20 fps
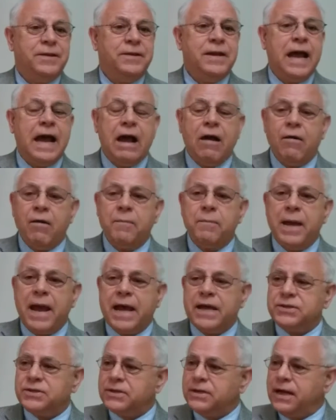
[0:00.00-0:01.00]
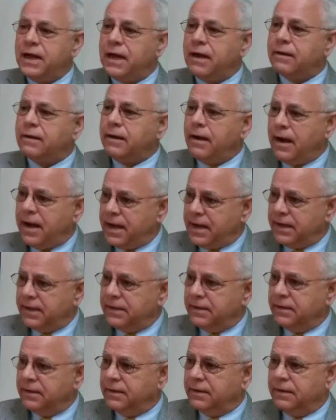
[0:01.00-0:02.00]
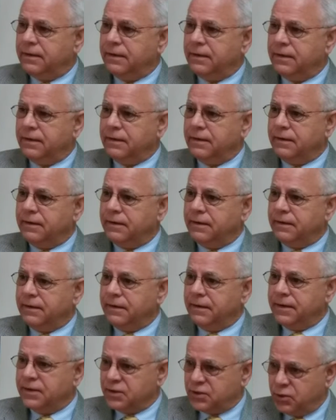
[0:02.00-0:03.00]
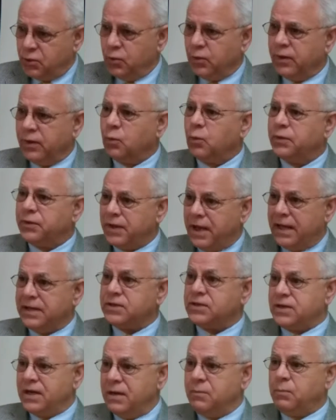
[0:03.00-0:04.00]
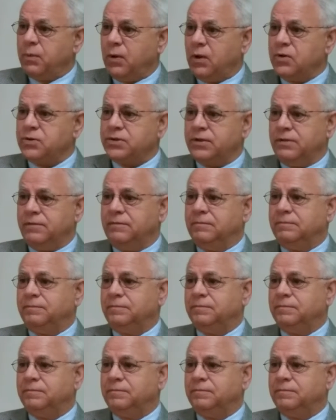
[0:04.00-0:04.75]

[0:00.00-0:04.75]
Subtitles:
Now imagine how God is doing with that same person.